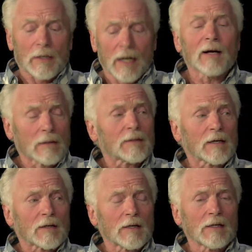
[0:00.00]
Yeah, mm-hmm.
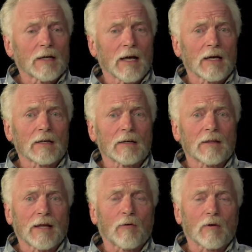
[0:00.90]
yeah, and, and
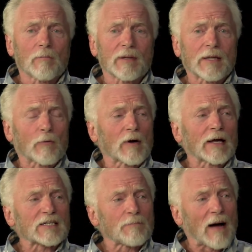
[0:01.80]
they were, but they were
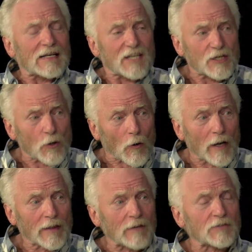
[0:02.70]

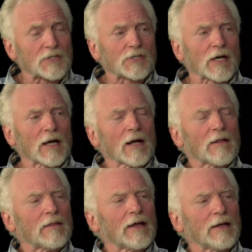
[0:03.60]
expository. That is to mm-hmm. say,
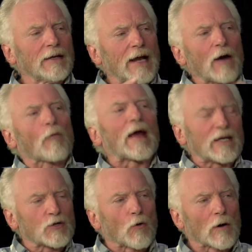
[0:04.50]
the
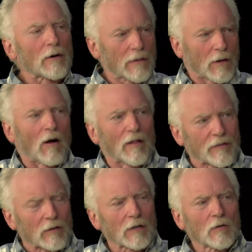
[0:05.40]
narrator, the
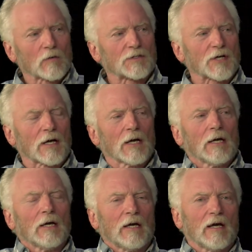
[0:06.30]
author, would say,
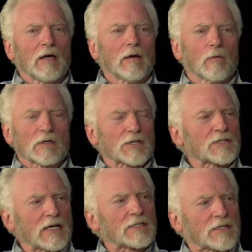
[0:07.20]
he was a
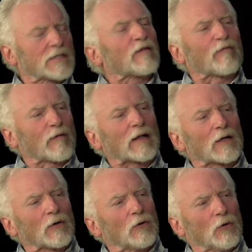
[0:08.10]
sensitive
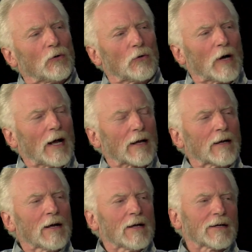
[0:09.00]
fellow who
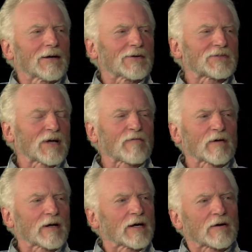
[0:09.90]
had you know,
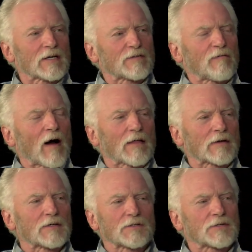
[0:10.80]
suffered under his
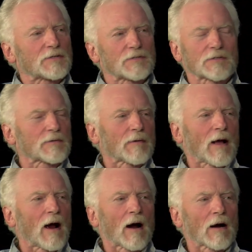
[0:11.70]
father's
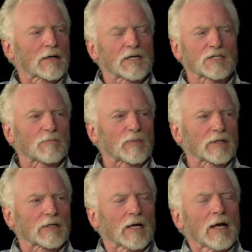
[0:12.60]
uh, hard
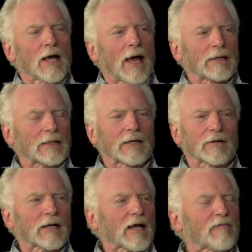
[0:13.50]
discipline, and
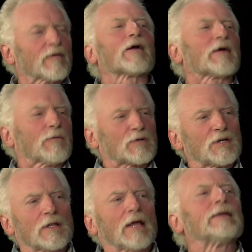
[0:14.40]
later in life, you know, he would,
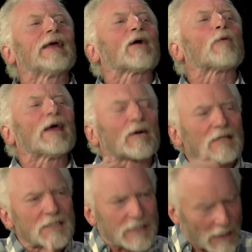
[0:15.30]
the mm-hmm. narrator
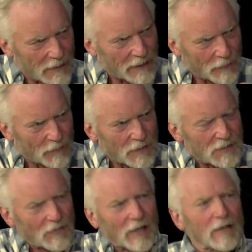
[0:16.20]
is telling you
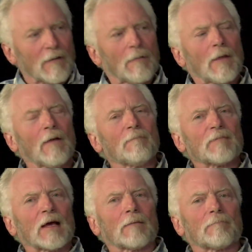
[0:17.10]
this, right? Mm-hmm.
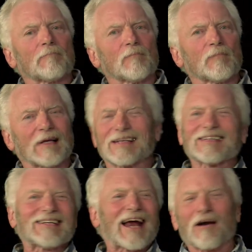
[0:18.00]
That's a
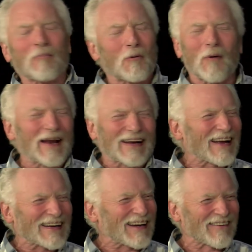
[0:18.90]
terrible way to
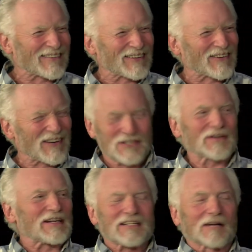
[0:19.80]
get a character across. You
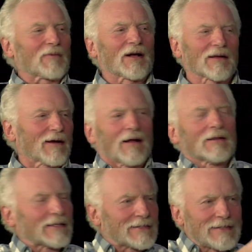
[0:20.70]
can tell me all,
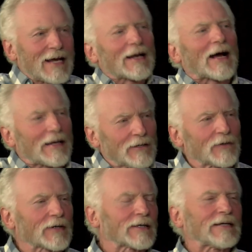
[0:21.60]
all, the data on
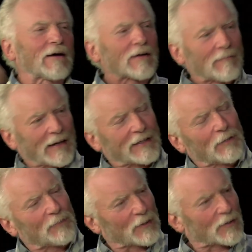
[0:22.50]
you, I could download. it. My
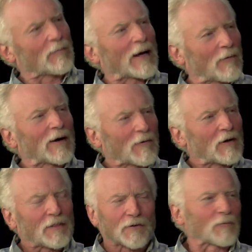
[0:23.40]
computer might want to
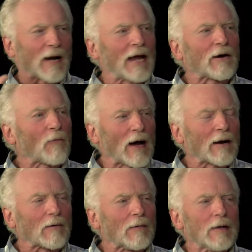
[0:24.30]
read through it, but I don't
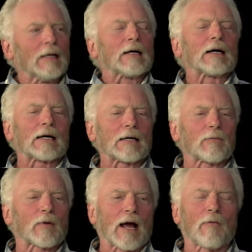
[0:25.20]
want to. Mm-hmm. Uh,
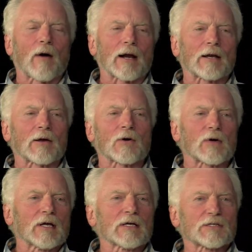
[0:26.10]
what I want to
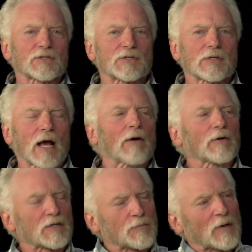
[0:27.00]
know is how
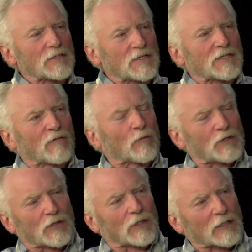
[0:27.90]
you express yourself,
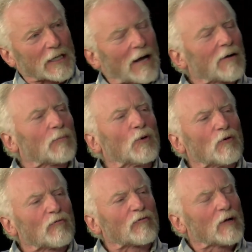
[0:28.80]
what you look like, how you
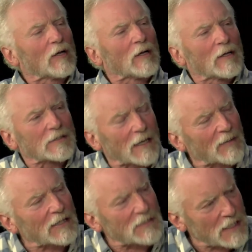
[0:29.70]
move. Mm-hmm. Does that
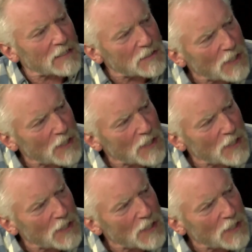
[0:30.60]
make sense?